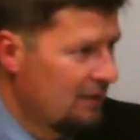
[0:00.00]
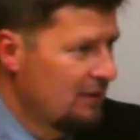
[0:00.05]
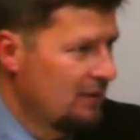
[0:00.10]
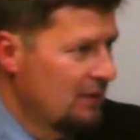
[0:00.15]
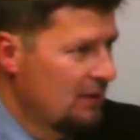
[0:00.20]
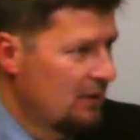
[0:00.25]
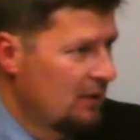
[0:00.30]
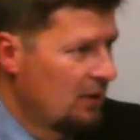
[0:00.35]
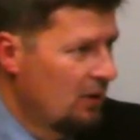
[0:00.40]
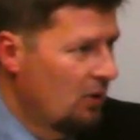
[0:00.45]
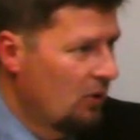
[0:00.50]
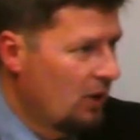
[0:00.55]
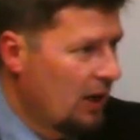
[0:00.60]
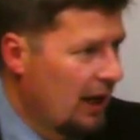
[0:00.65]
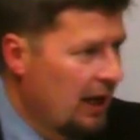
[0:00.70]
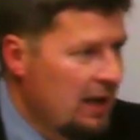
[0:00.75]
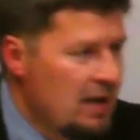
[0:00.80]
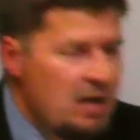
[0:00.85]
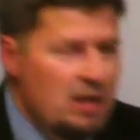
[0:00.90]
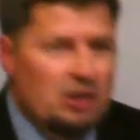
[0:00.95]
Amen.
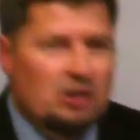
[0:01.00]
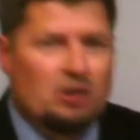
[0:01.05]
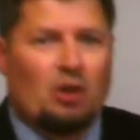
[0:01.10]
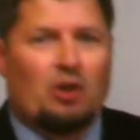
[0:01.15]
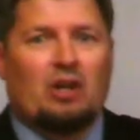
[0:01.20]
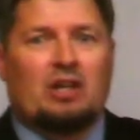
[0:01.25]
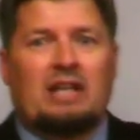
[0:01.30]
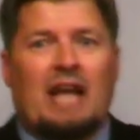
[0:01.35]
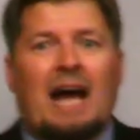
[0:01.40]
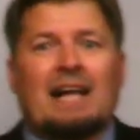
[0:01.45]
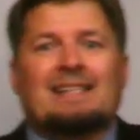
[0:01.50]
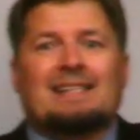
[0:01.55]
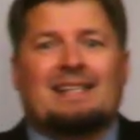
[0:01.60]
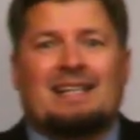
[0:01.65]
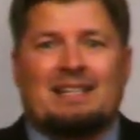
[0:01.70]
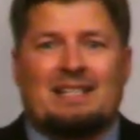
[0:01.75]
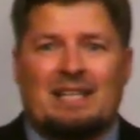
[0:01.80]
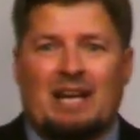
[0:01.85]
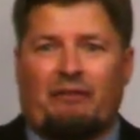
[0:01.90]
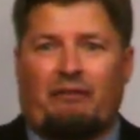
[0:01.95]
Okay? So that that's the
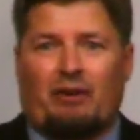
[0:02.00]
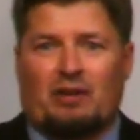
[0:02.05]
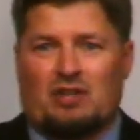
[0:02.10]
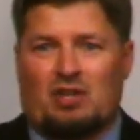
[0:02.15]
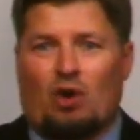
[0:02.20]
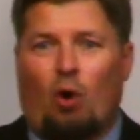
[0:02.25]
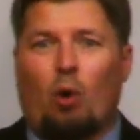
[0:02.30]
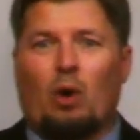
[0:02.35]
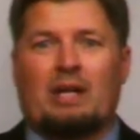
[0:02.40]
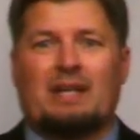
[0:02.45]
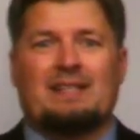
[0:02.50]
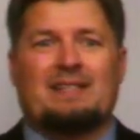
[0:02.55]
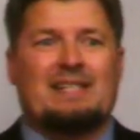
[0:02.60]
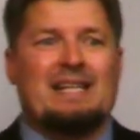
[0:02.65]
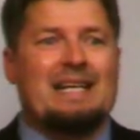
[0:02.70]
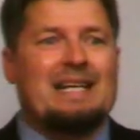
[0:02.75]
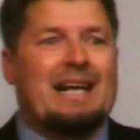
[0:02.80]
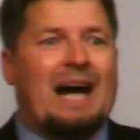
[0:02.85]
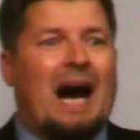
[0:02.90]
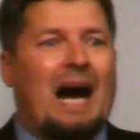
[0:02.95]
difference. No one could
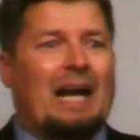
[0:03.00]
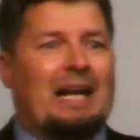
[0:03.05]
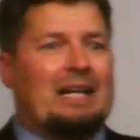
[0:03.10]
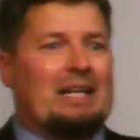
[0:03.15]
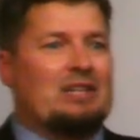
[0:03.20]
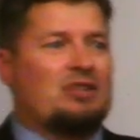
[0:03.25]
see God in his